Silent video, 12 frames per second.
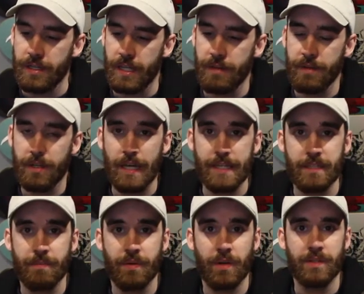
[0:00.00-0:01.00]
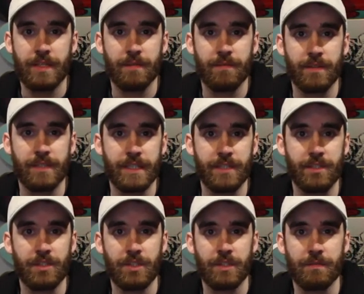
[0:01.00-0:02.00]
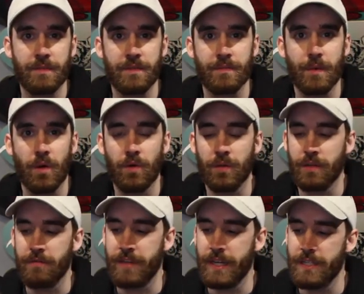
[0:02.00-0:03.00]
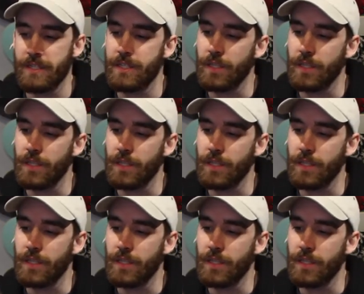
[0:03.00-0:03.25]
The AV Classic Pro definitely takes cues from some older Vans